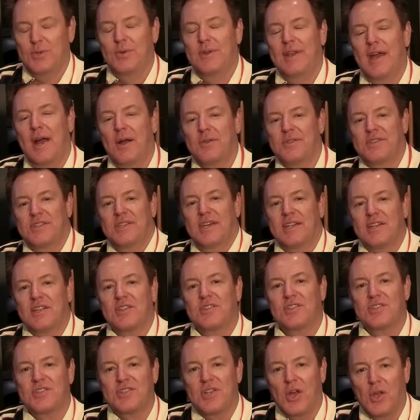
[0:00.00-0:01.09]
to announce that
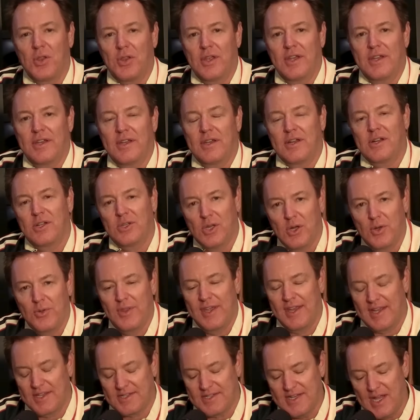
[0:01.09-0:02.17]
Sullen
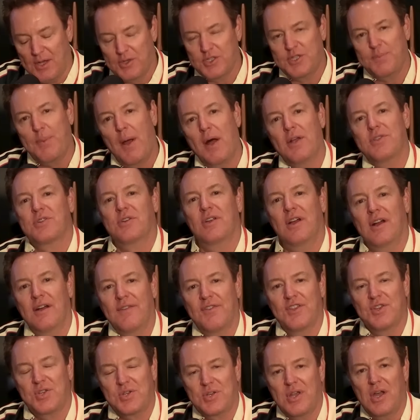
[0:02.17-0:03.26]
Clothing is now a sponsor
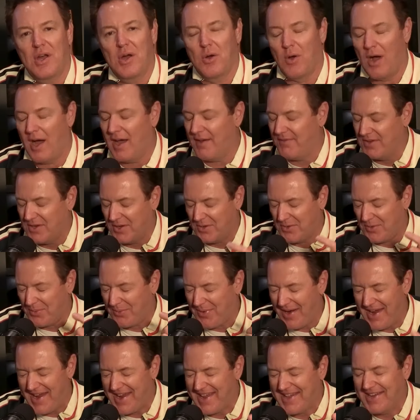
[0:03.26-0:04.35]
of the show. I've
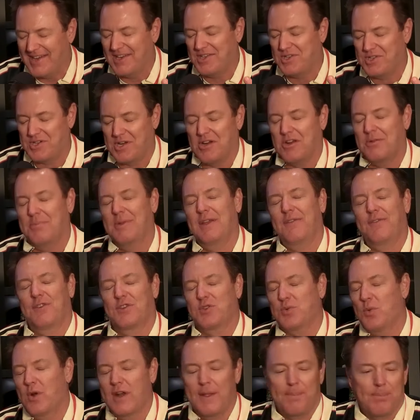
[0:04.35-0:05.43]
known Ryan and Jeremy for
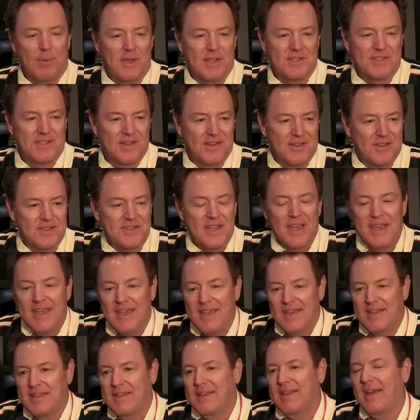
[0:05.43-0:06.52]
20 plus years
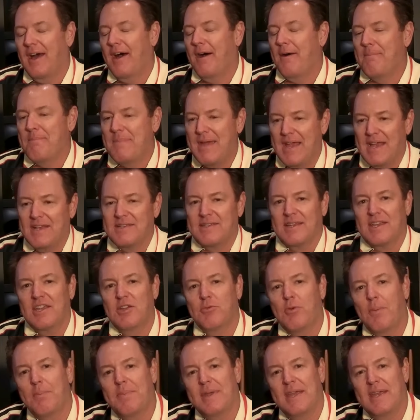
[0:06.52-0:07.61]
amazing
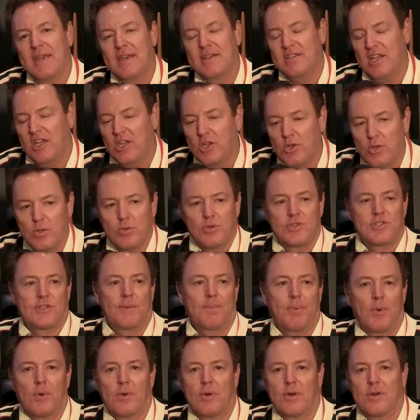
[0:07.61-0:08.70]
human beings, huge
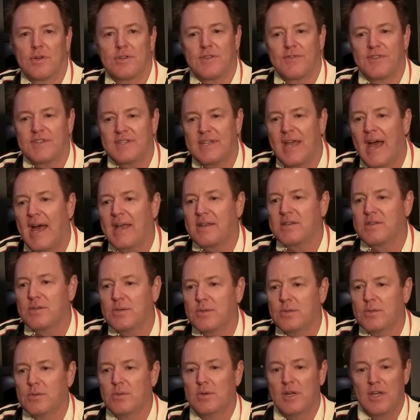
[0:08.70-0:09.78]
supporters of the
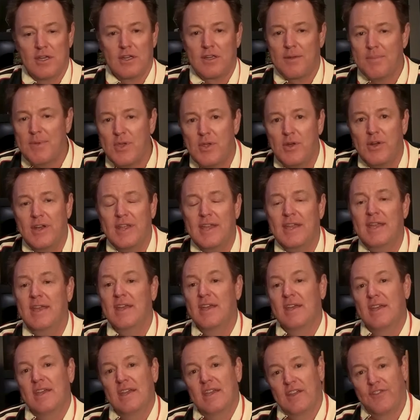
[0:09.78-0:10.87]
tattoo community.
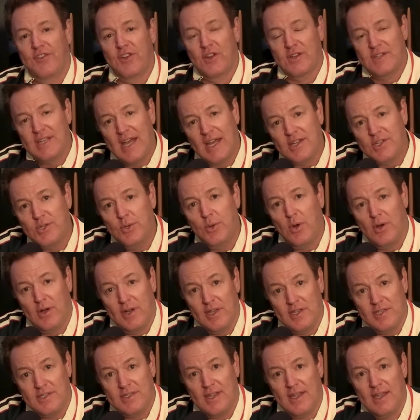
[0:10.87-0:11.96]
If you're a tattoo
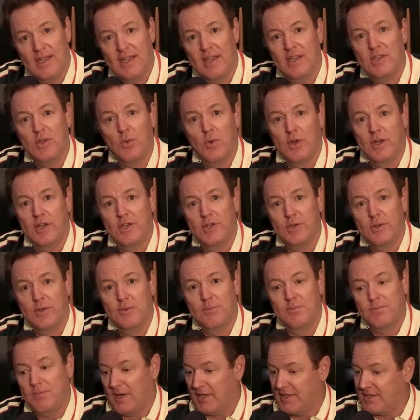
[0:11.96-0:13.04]
artist and you want to do
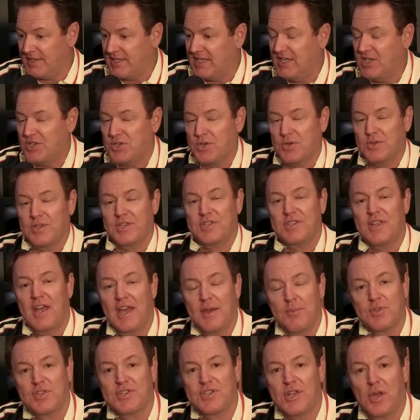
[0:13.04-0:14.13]
a, a t shirt
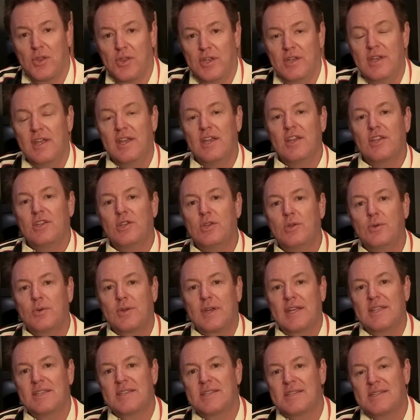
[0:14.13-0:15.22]
design with Sullen, you
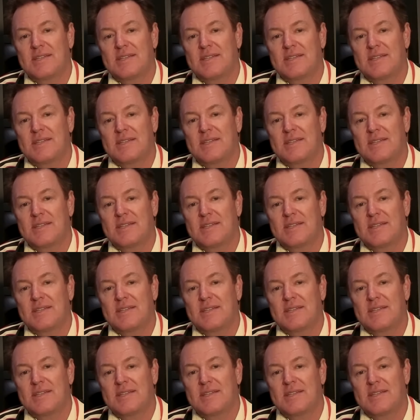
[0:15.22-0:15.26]
can